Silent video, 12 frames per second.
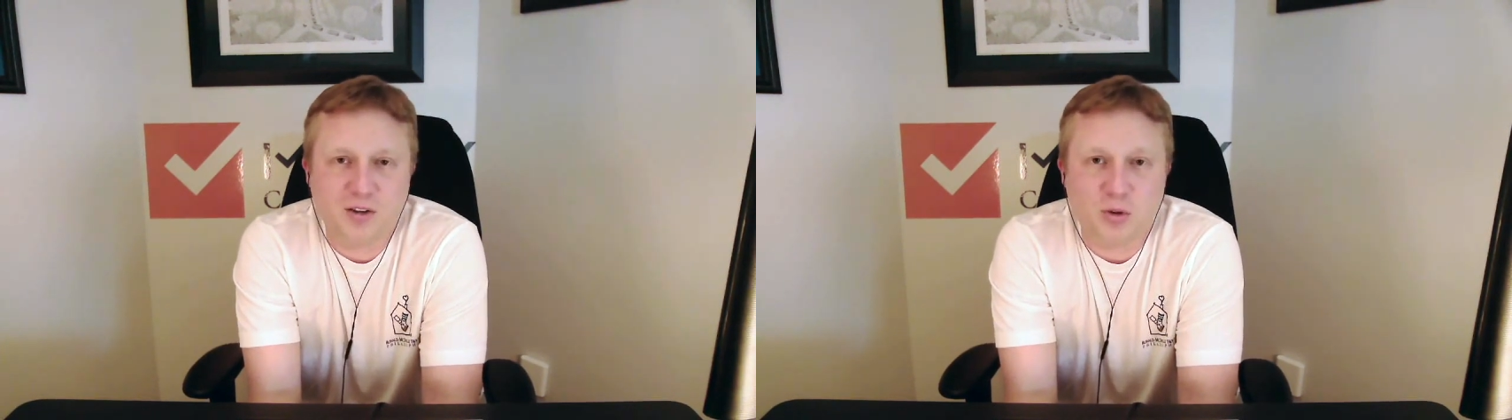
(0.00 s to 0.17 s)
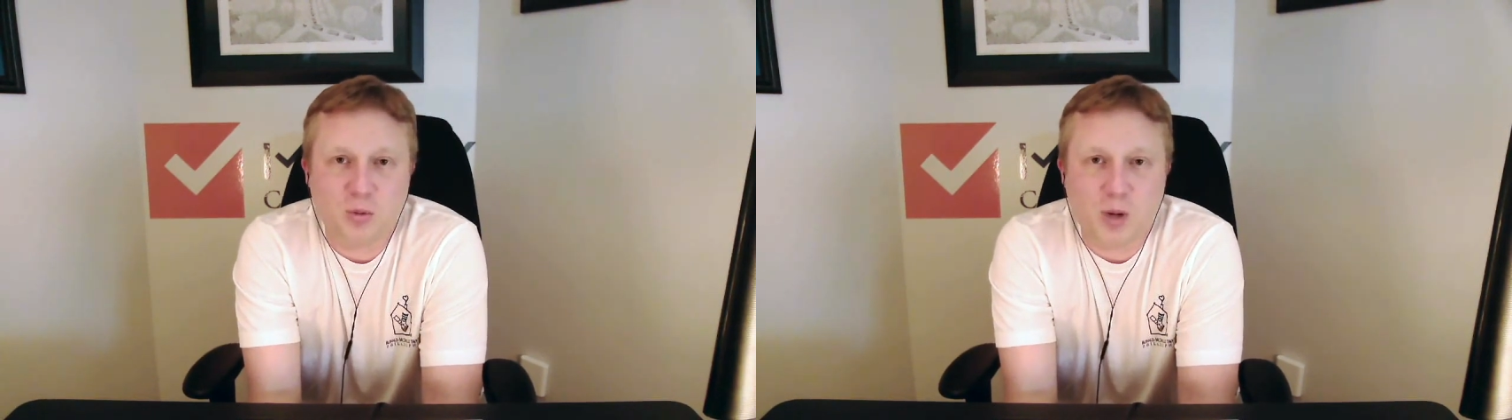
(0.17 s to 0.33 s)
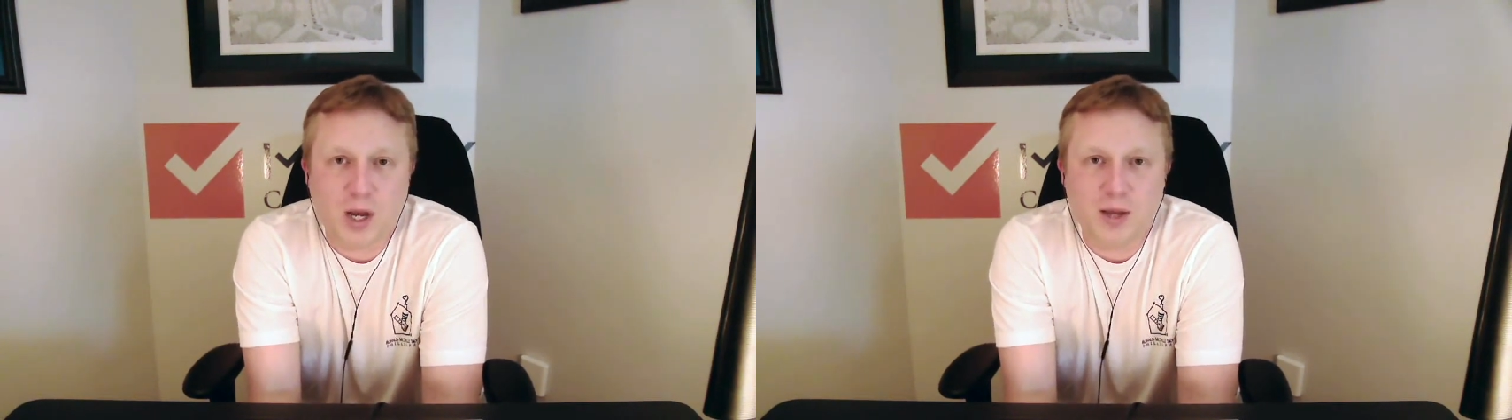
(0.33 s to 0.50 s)
a
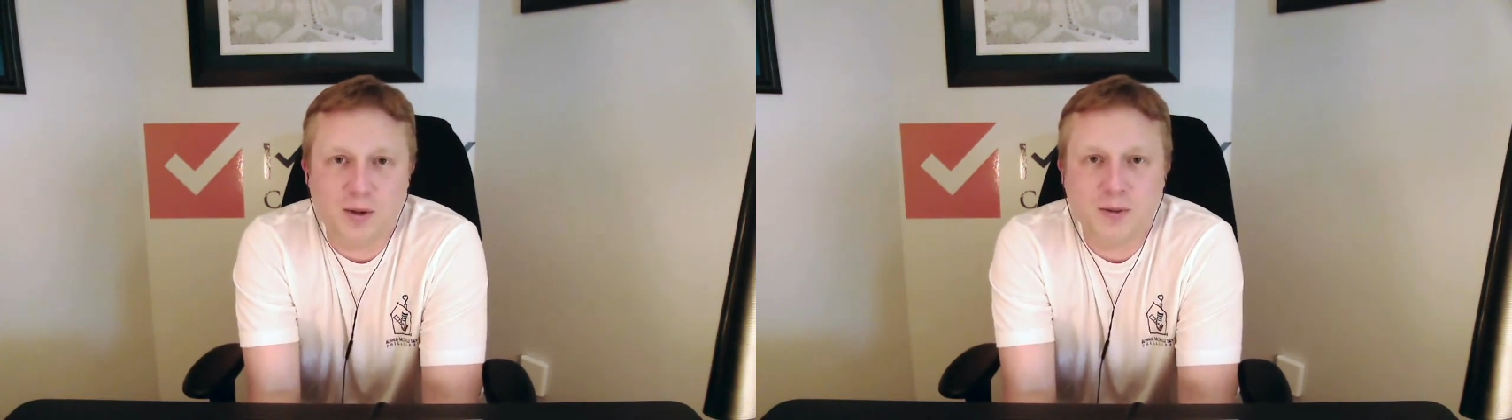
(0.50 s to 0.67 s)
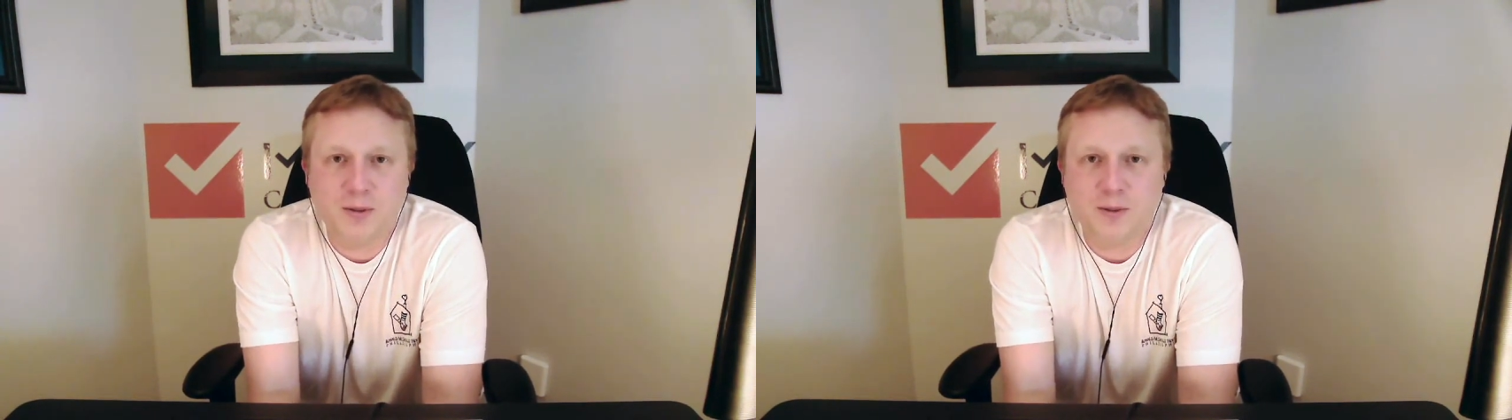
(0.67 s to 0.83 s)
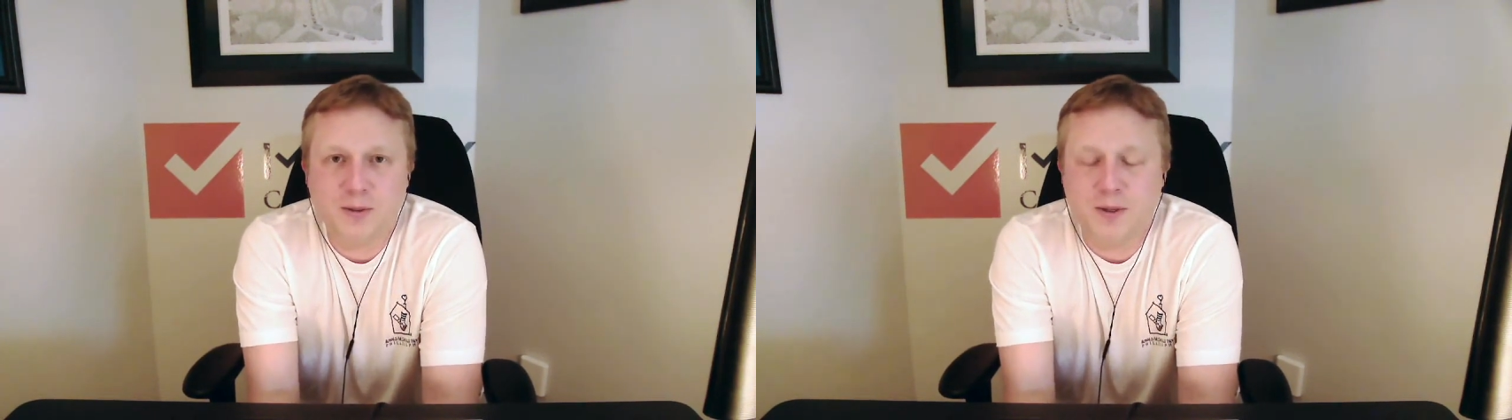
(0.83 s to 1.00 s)
little
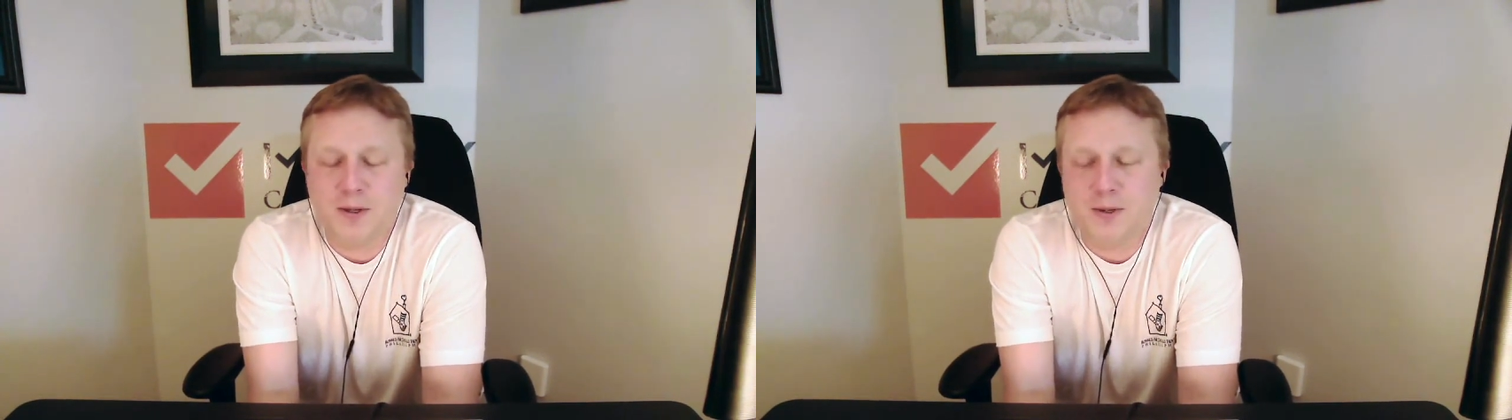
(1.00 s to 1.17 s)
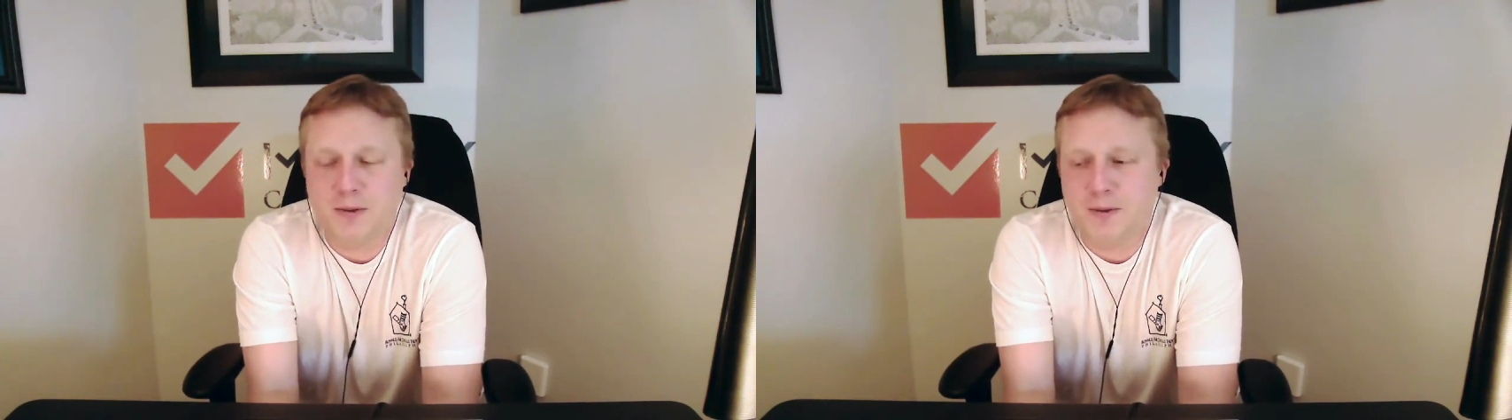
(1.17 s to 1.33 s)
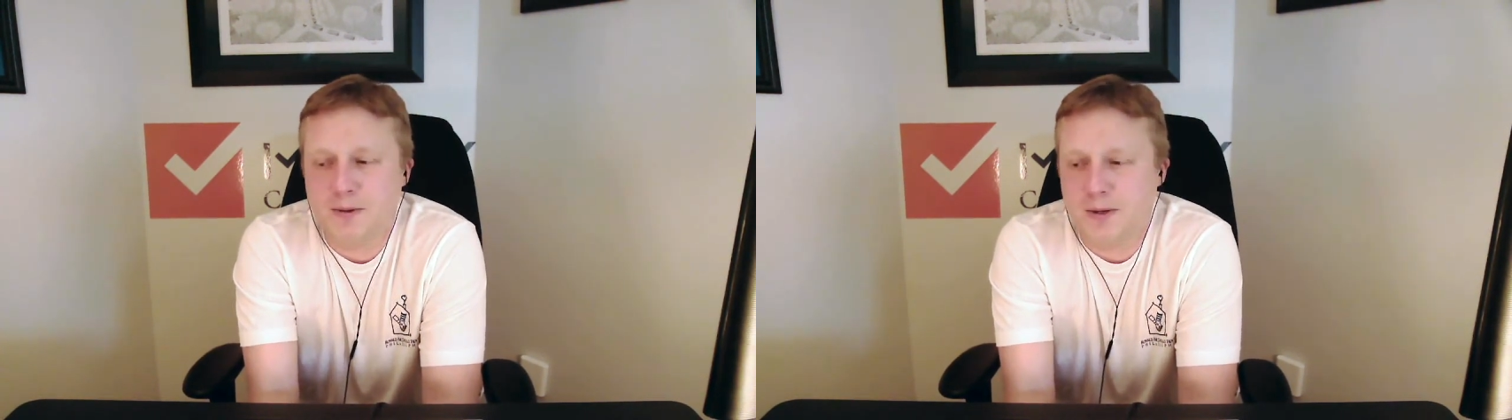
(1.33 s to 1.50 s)
while.
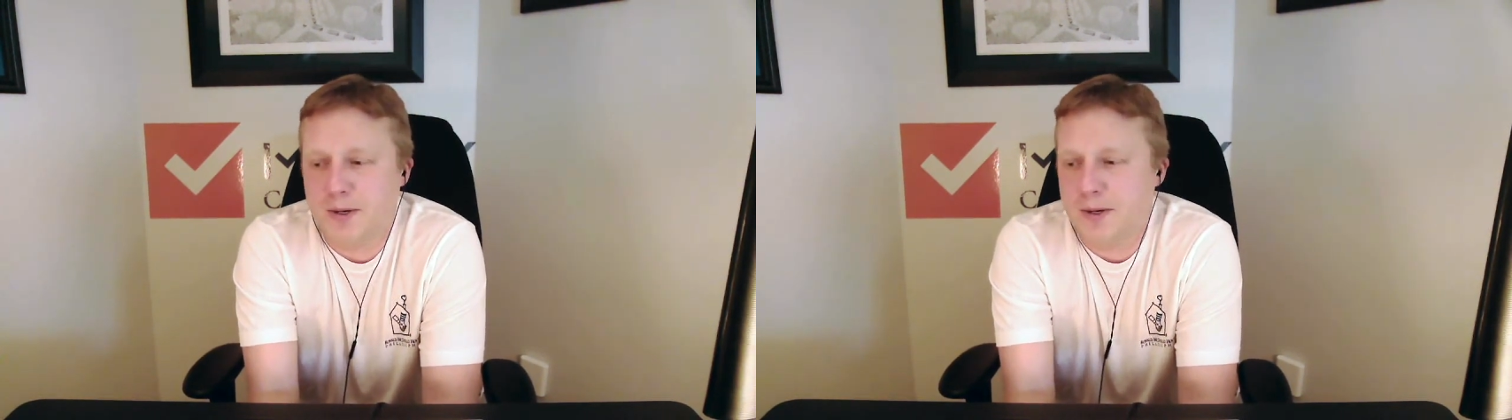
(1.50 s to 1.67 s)
And